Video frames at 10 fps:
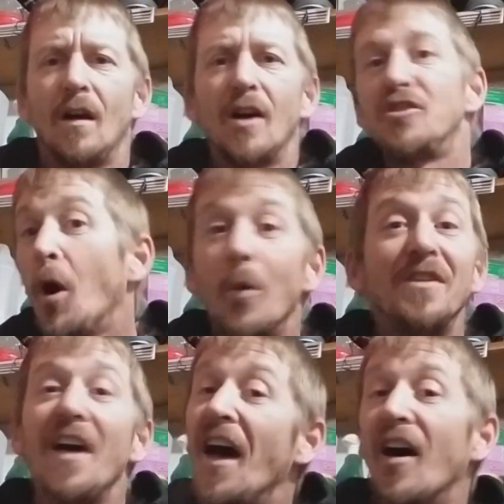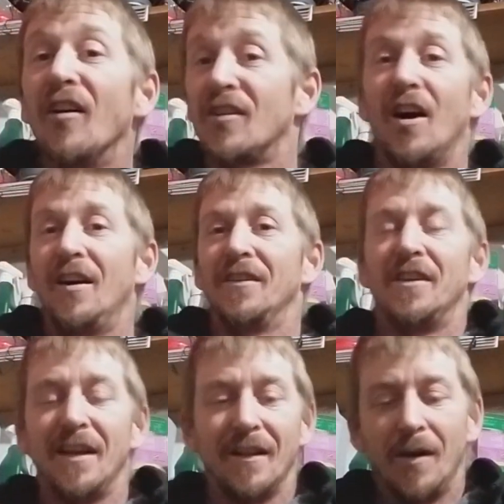show and tell kind of
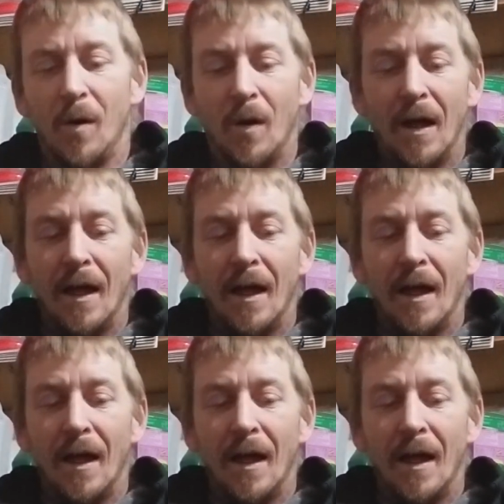dealio.